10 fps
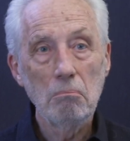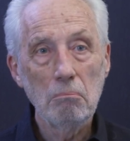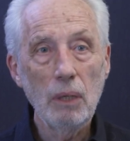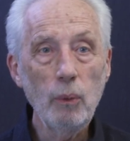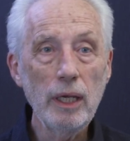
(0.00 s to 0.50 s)

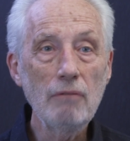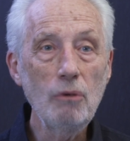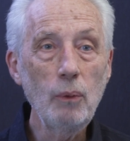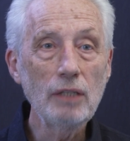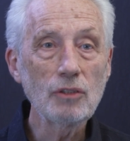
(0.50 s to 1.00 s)
But we have a
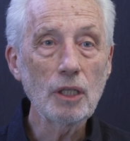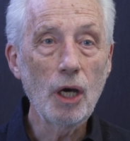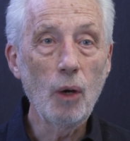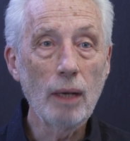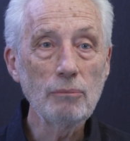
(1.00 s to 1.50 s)
ways to
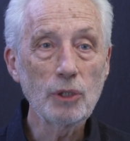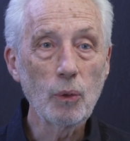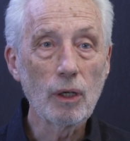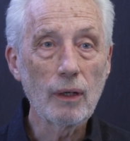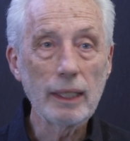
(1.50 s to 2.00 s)
go, I'm
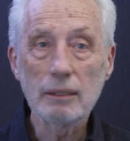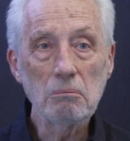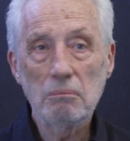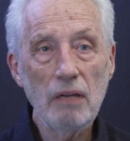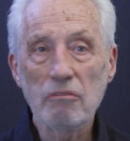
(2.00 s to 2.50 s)
sure, and
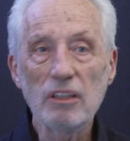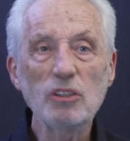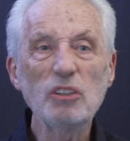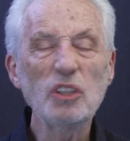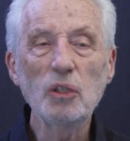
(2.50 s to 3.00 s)
if this
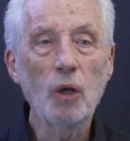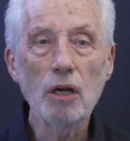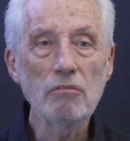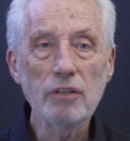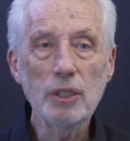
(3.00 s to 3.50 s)
is still
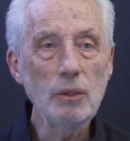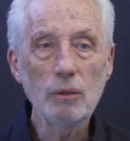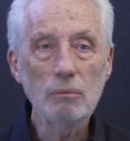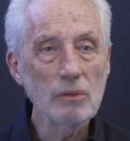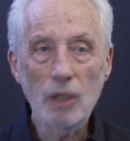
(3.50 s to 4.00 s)
hard for
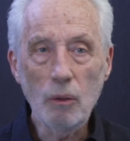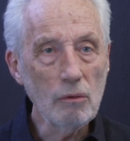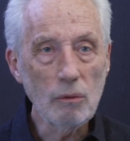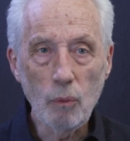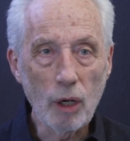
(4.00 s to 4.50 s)
you, don't
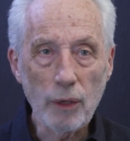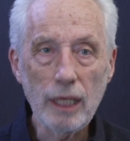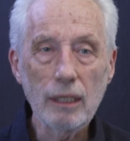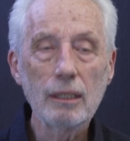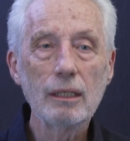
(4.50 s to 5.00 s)

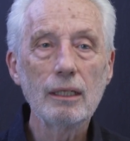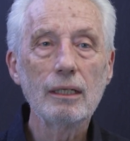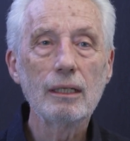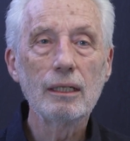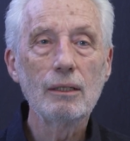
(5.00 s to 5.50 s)
worry.
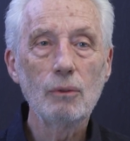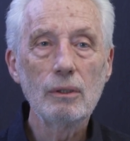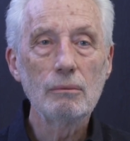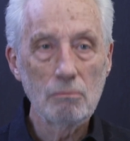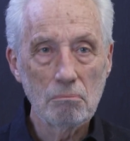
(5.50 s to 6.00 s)

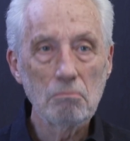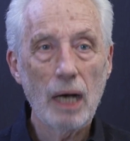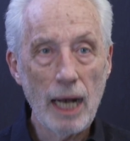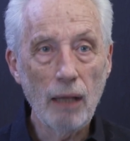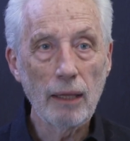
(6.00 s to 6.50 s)

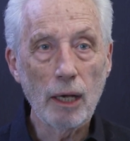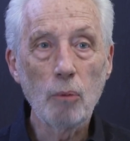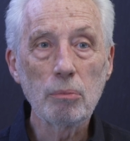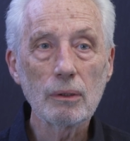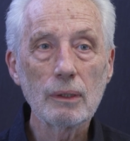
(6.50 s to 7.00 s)
I'll
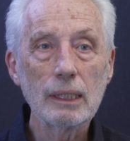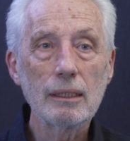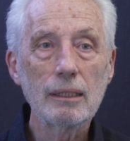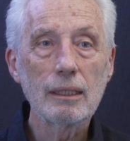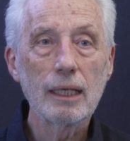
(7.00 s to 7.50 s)
help,
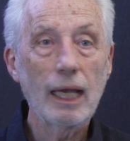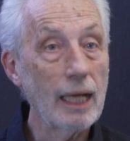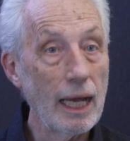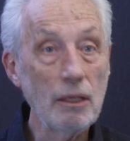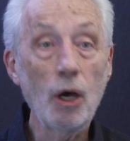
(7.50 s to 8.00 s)
and
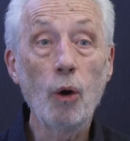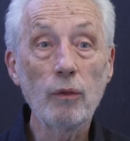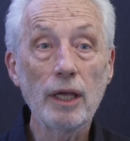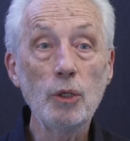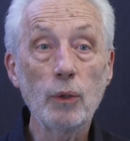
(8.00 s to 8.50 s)
I know
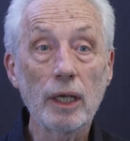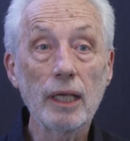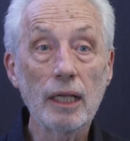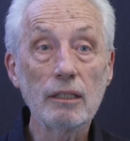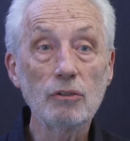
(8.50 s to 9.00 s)
that you can
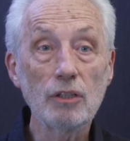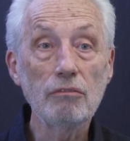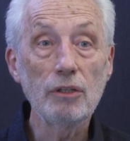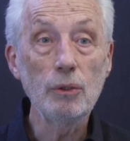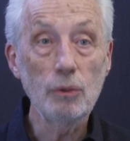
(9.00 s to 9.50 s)
get this
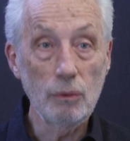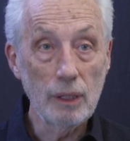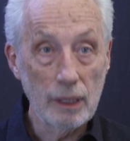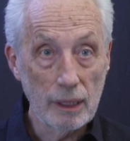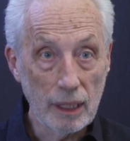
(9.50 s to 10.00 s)
if you
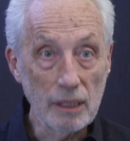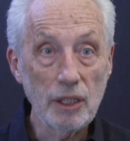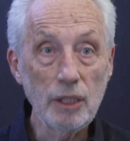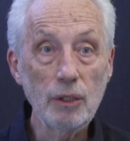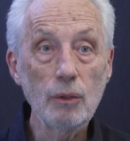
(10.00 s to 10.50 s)

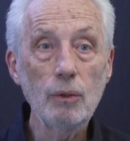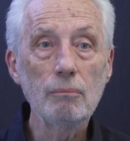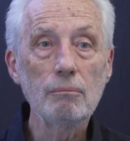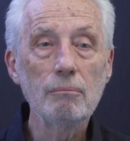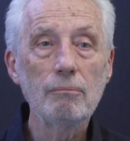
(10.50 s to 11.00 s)
continue.
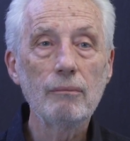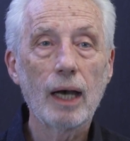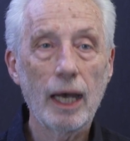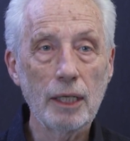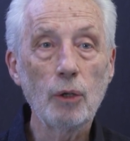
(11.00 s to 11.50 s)

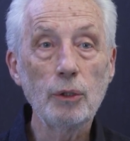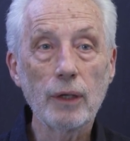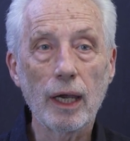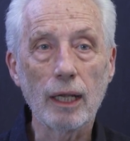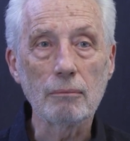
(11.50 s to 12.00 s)
I know you
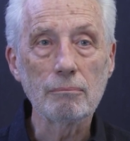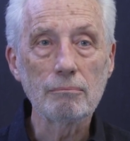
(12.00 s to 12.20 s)
can.